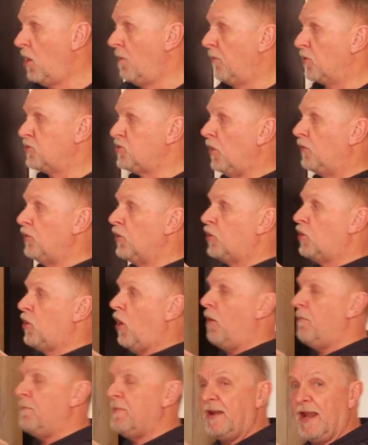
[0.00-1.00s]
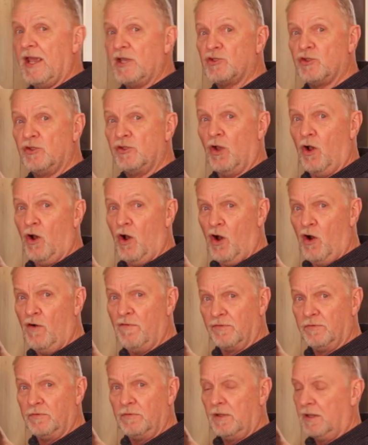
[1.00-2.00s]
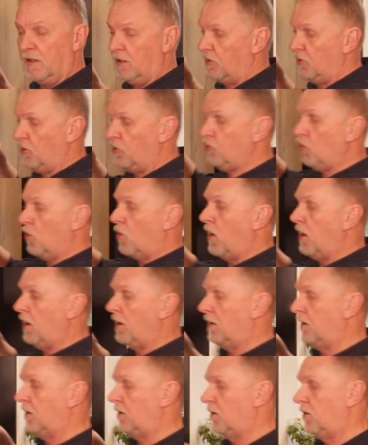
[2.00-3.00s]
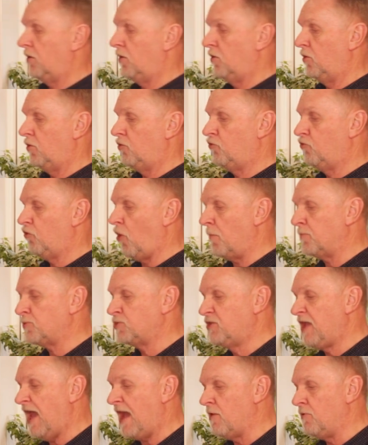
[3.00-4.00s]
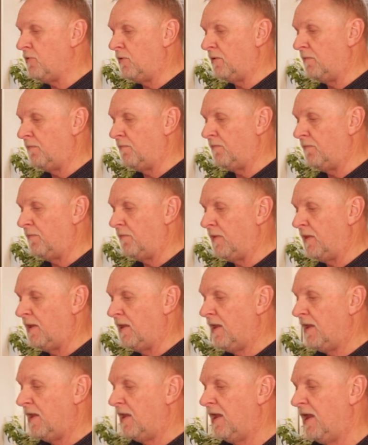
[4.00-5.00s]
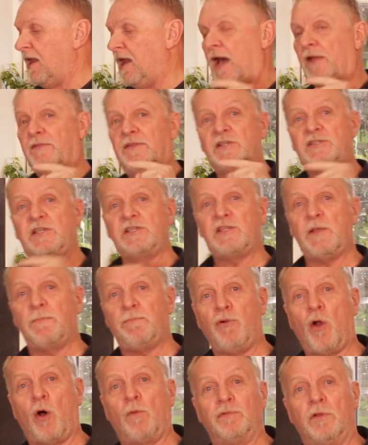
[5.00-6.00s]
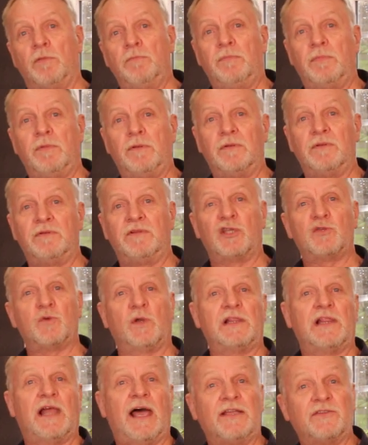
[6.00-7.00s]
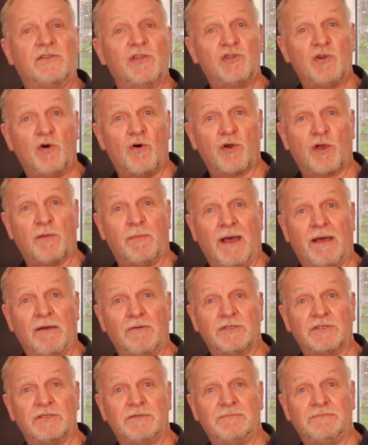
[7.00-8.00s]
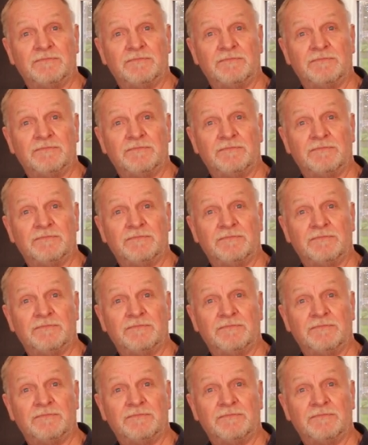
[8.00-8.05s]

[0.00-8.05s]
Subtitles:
But on the combination oven, the door drops down. And this is the problem that I'd like to talk about.